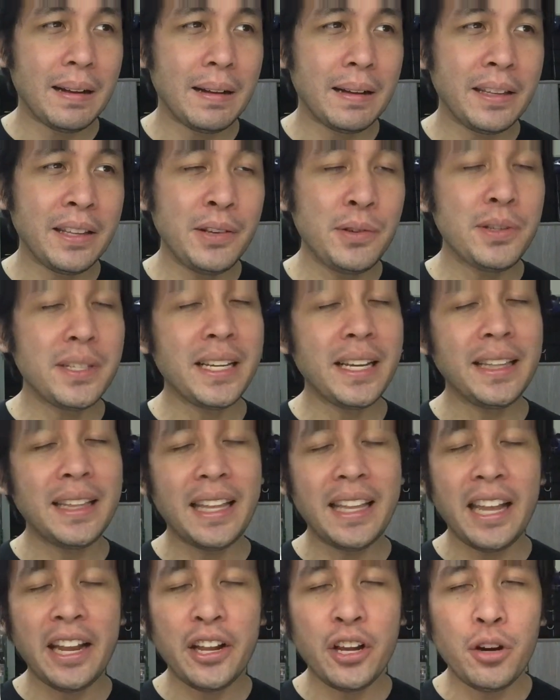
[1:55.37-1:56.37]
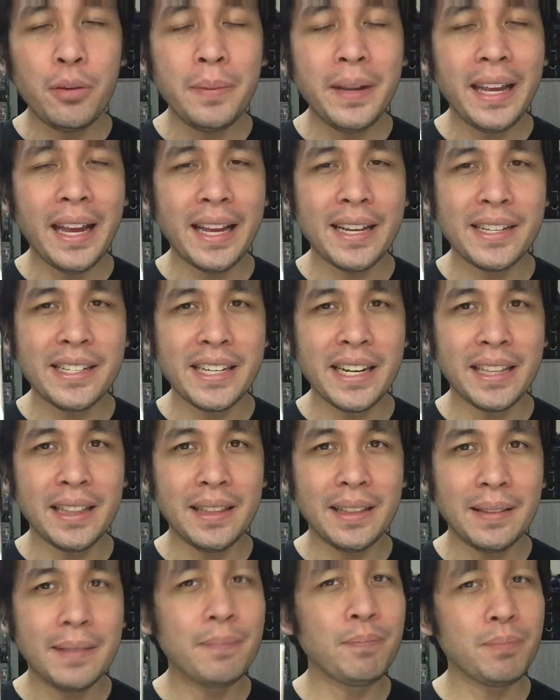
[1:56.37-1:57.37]
using the Naomi
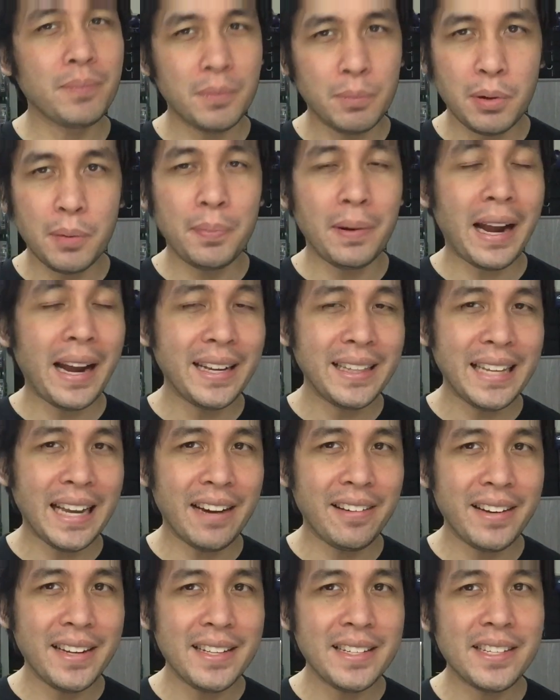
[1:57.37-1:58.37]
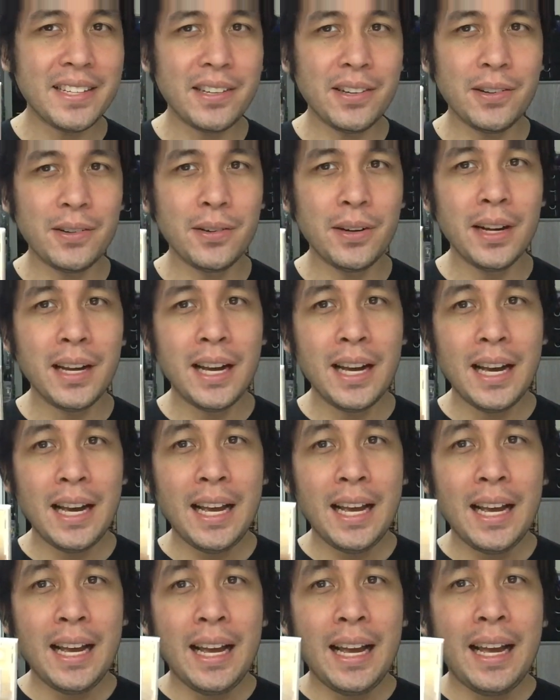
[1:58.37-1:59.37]
engine, proprietary, so
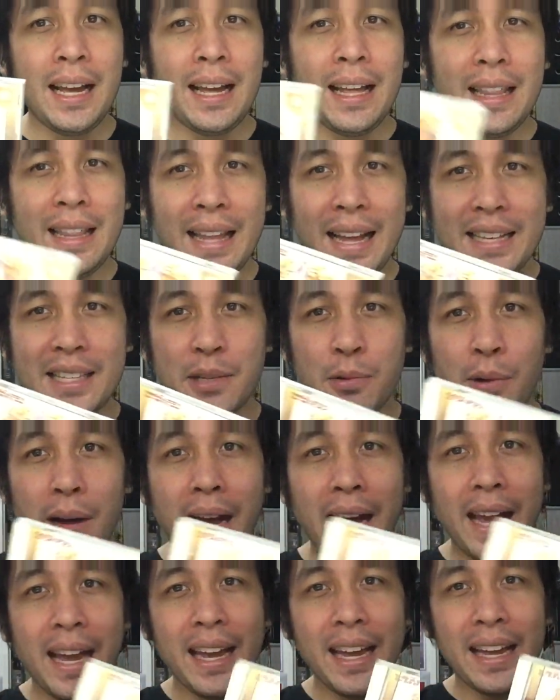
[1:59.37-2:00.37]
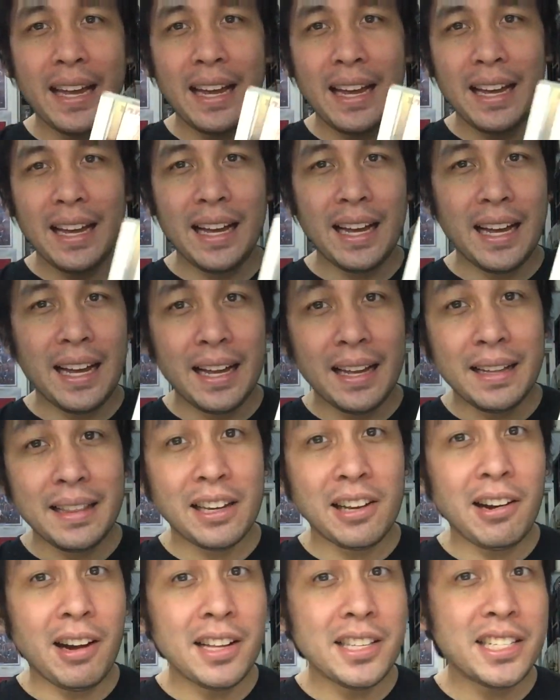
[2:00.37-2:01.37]
that's why
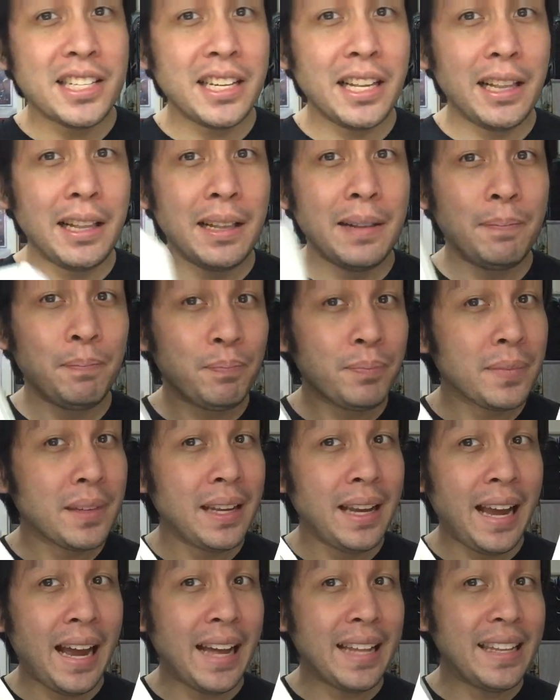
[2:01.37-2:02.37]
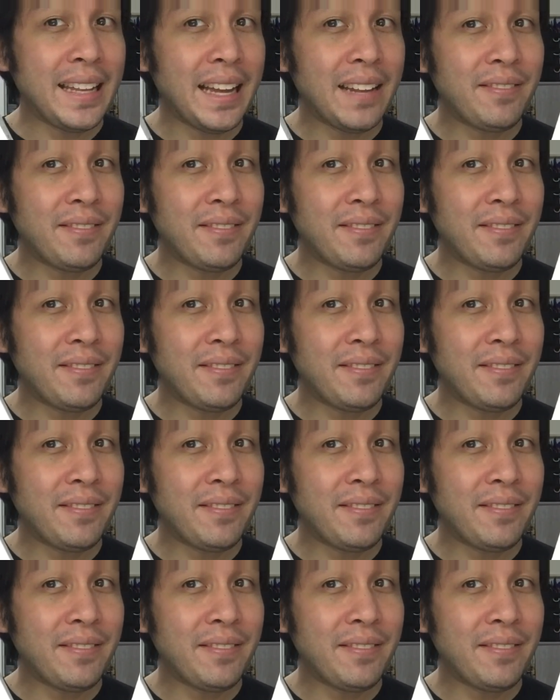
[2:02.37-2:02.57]
the console had the